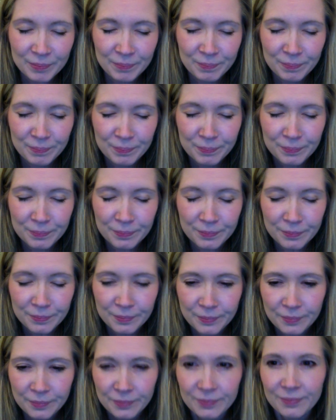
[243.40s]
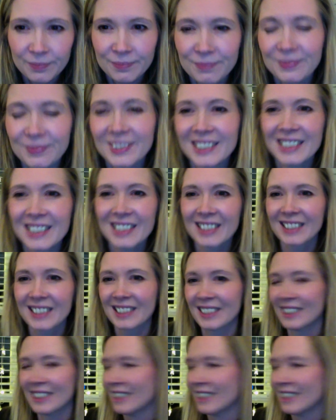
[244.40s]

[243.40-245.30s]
(no one is talking)